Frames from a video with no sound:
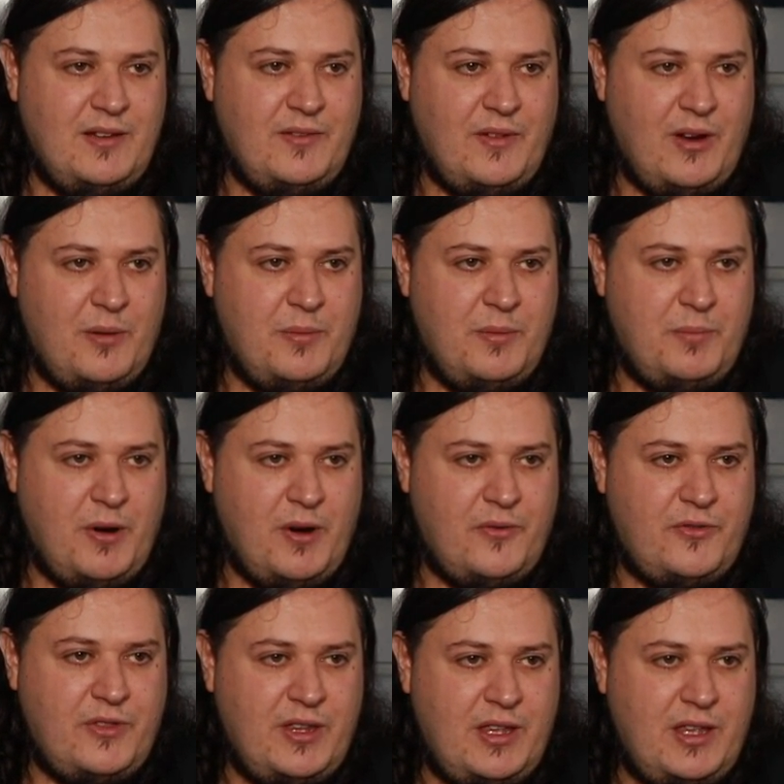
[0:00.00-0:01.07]
We've opened
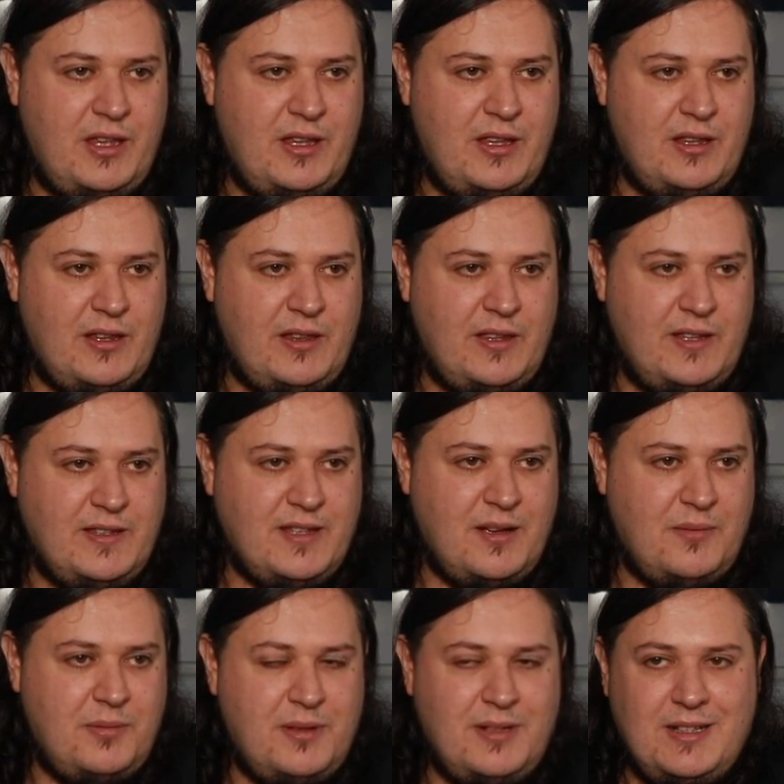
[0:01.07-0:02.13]
both the things
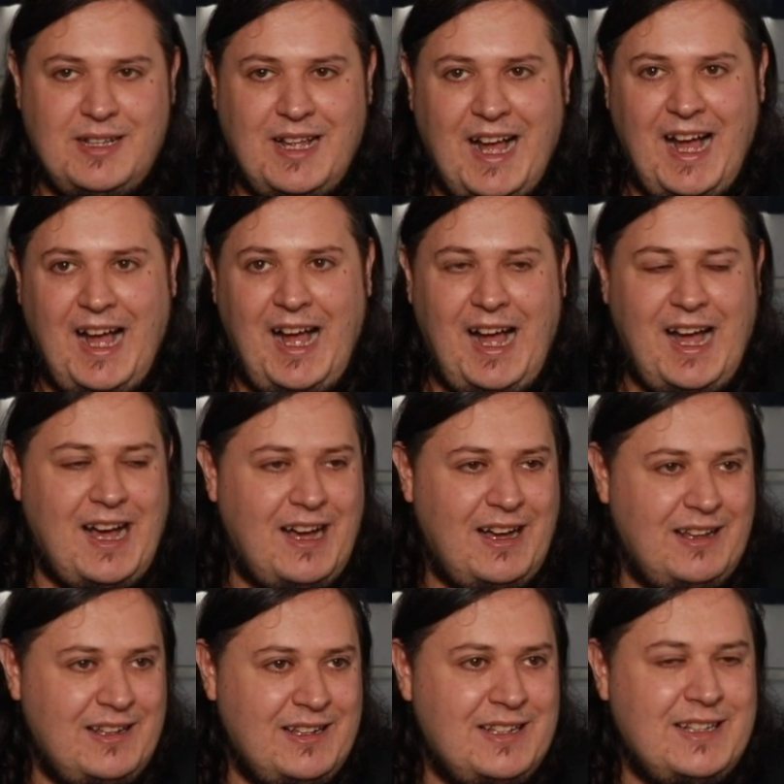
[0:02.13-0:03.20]
up.
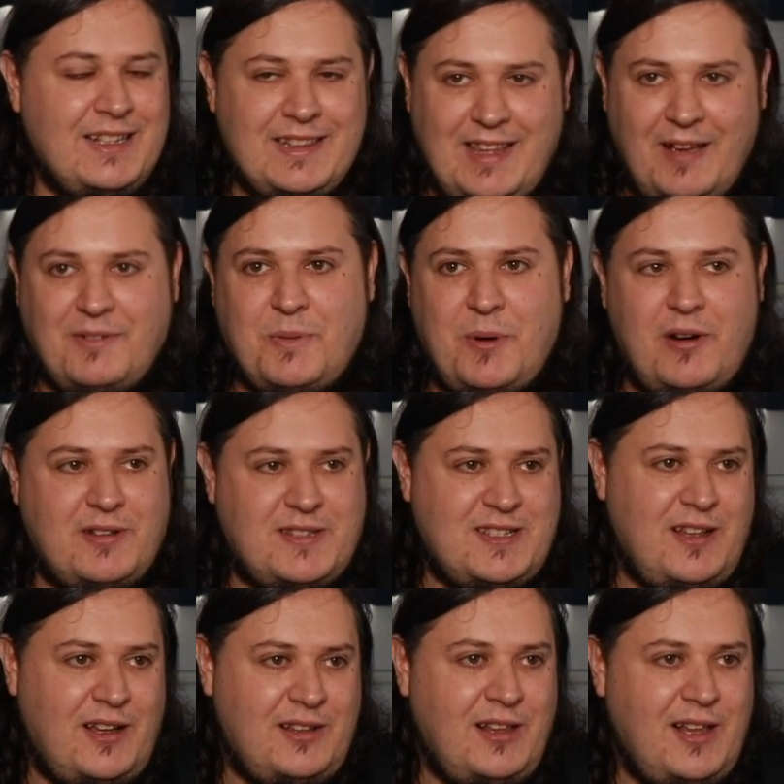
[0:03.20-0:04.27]
Haha! That was where I got
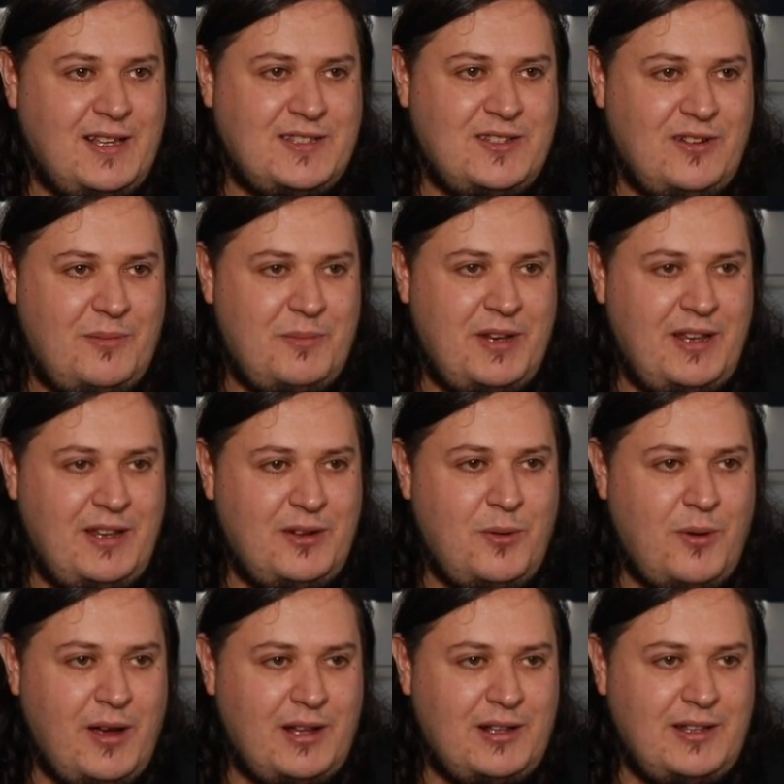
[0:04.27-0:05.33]
stuck last time. I didn't
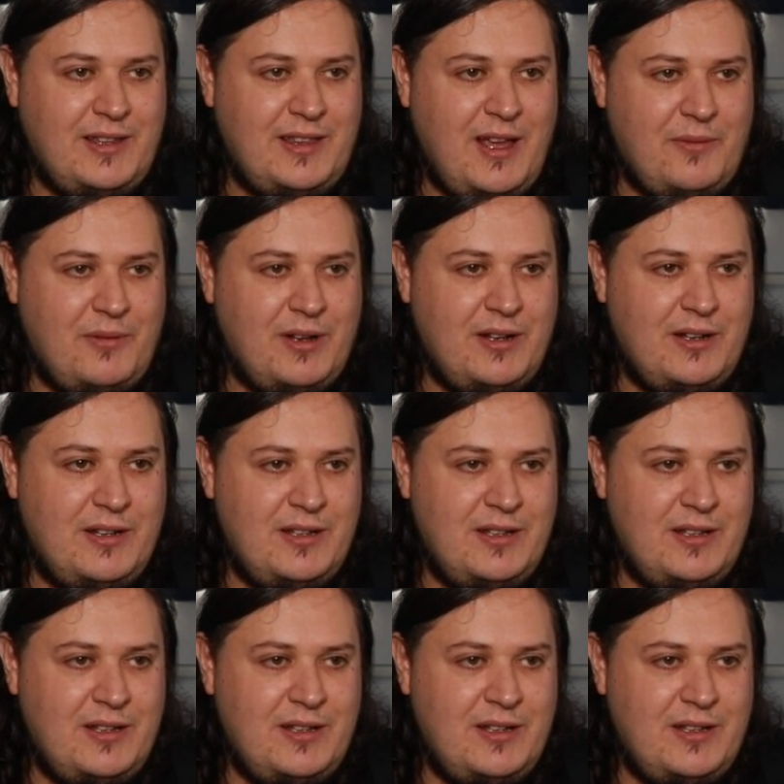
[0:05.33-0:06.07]
quite click that one.